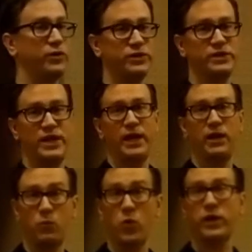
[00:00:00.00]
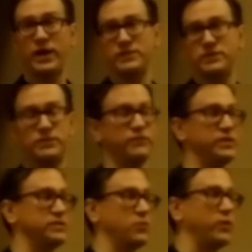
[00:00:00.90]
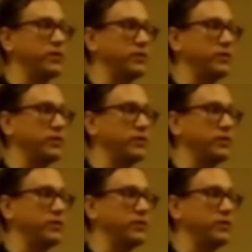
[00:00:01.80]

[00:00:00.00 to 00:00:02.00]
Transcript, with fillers: to taking more cases of this sort,